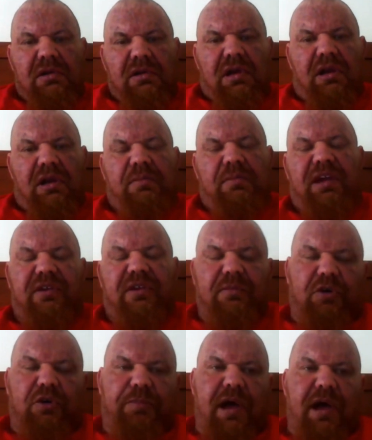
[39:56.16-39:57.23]
and it makes it
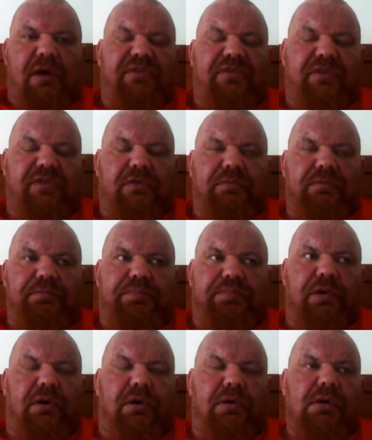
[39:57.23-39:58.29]
more powerful,
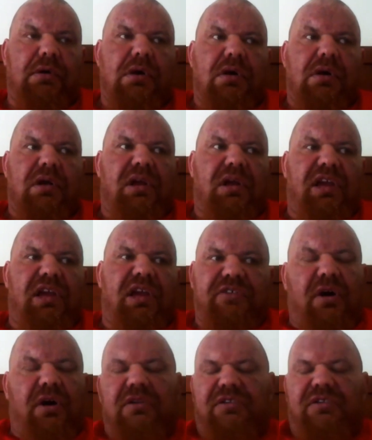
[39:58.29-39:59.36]
but it's
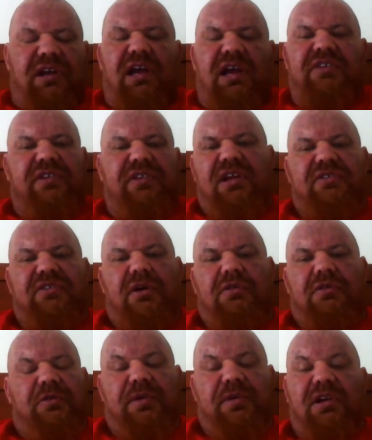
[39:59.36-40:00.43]
not DHT at
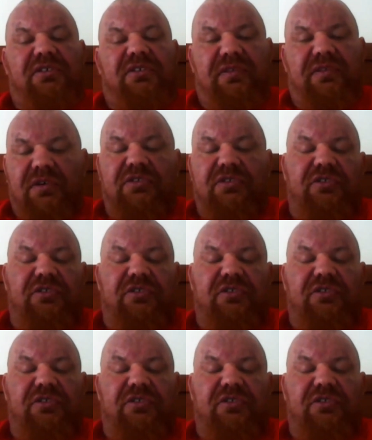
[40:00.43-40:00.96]
all, to be honest. If you're